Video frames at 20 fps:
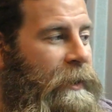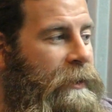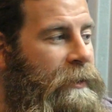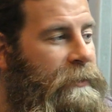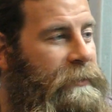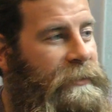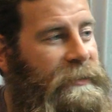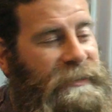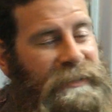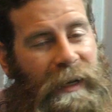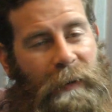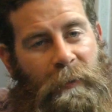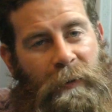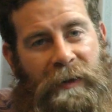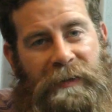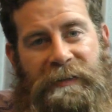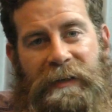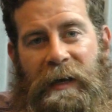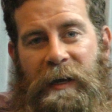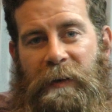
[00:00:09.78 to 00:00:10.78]
Well, this time I
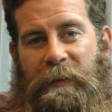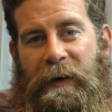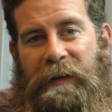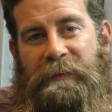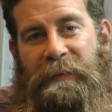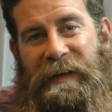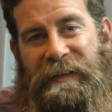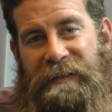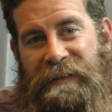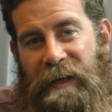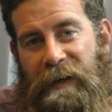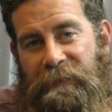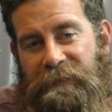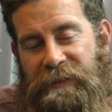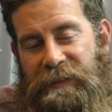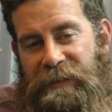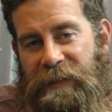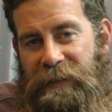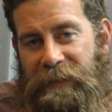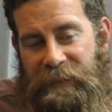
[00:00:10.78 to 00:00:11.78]
want to tell you about myself
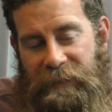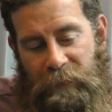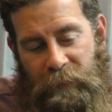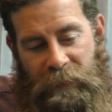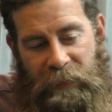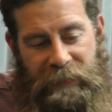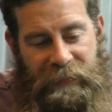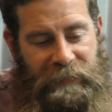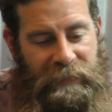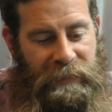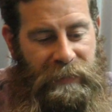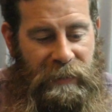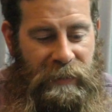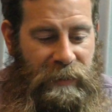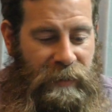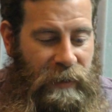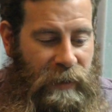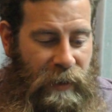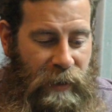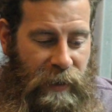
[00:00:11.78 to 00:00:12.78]
just a little bit.
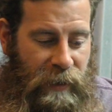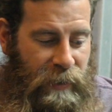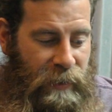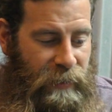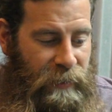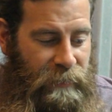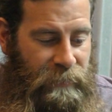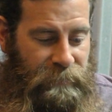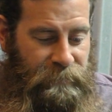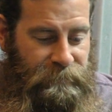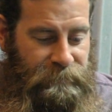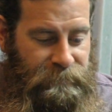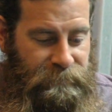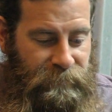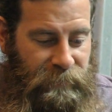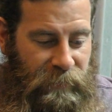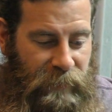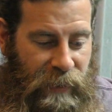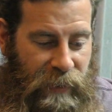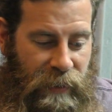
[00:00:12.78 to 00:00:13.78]
Uh,
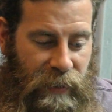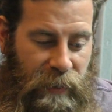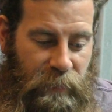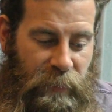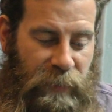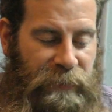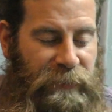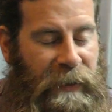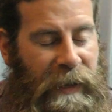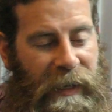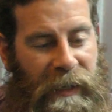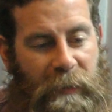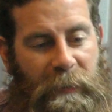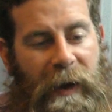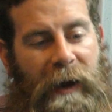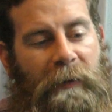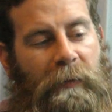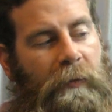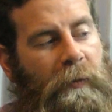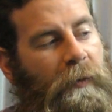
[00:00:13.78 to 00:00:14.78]
been thinking
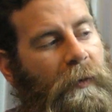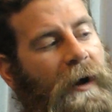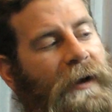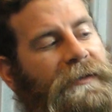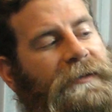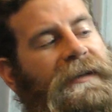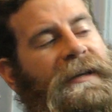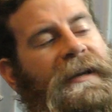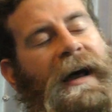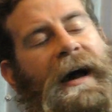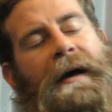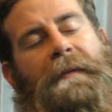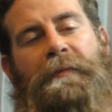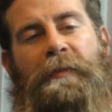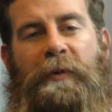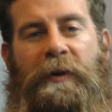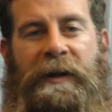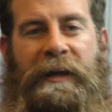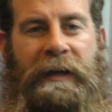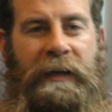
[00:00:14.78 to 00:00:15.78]
about what can I
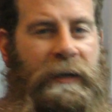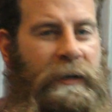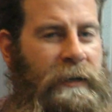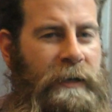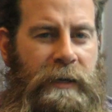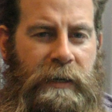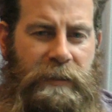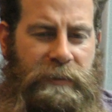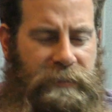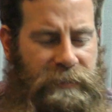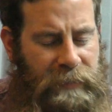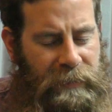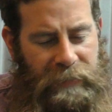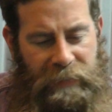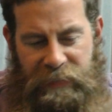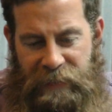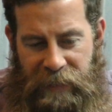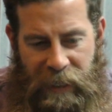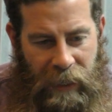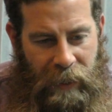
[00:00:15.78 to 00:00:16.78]
bring to
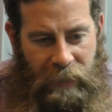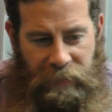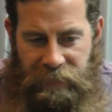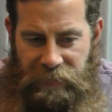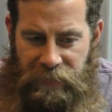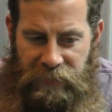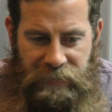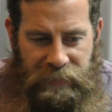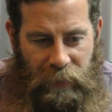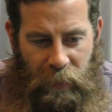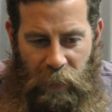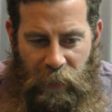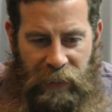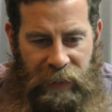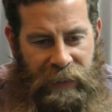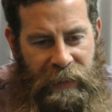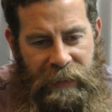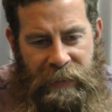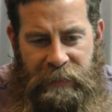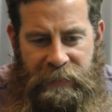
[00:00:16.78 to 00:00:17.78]
this character, Sir
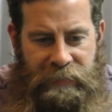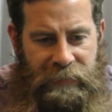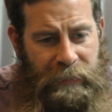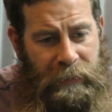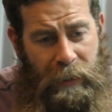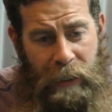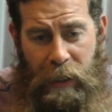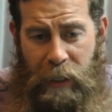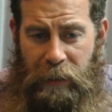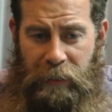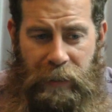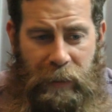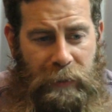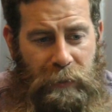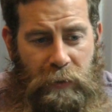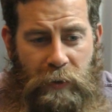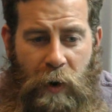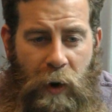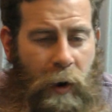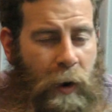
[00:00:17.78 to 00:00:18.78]
Willie Innes, that, that
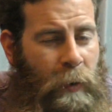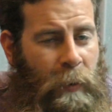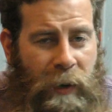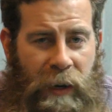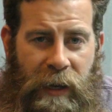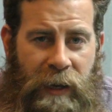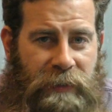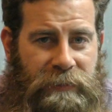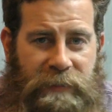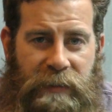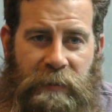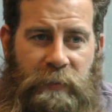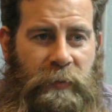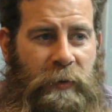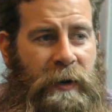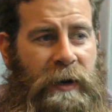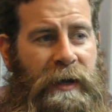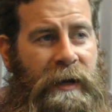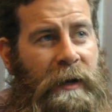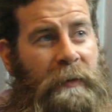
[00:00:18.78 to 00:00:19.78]
nobody else can
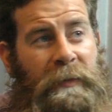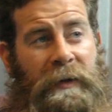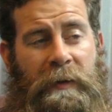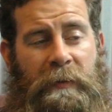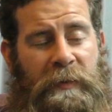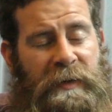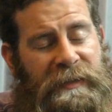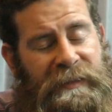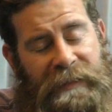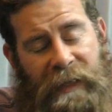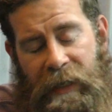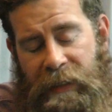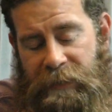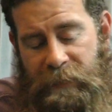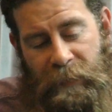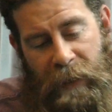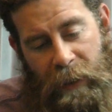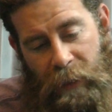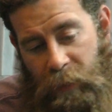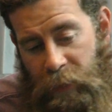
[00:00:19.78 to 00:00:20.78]
bring. I mean, besides
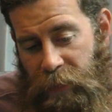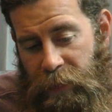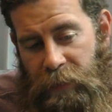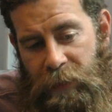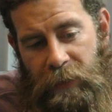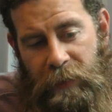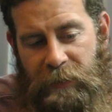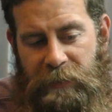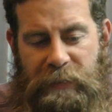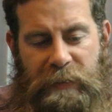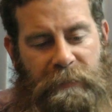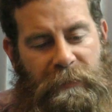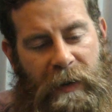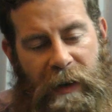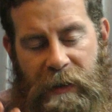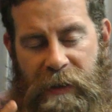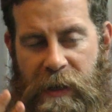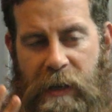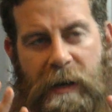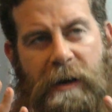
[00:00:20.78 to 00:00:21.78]
my good looks and
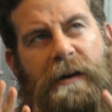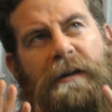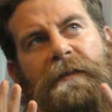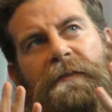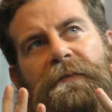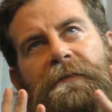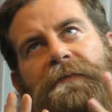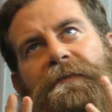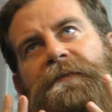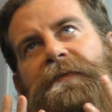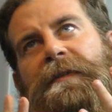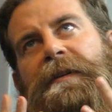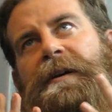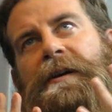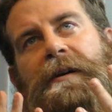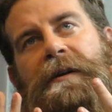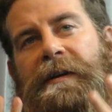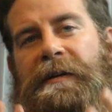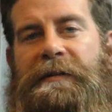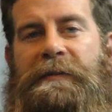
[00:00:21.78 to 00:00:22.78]
my
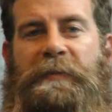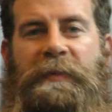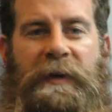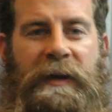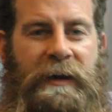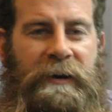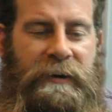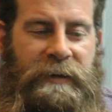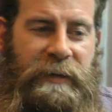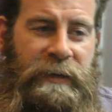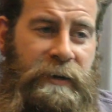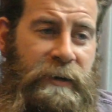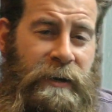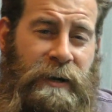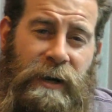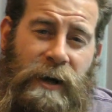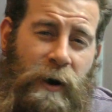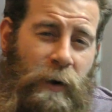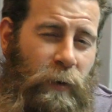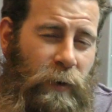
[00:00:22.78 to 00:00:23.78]
furious beard here,
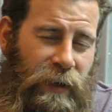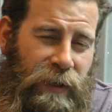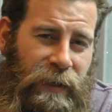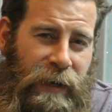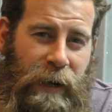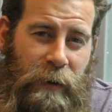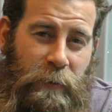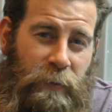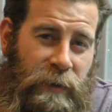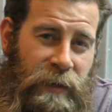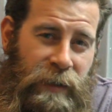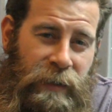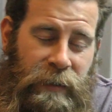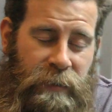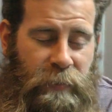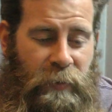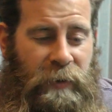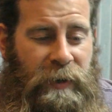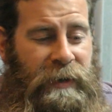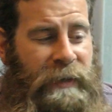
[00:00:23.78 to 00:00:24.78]
what could I
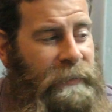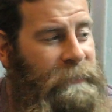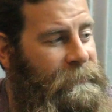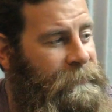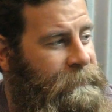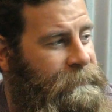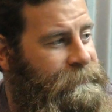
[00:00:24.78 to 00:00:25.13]
really bring?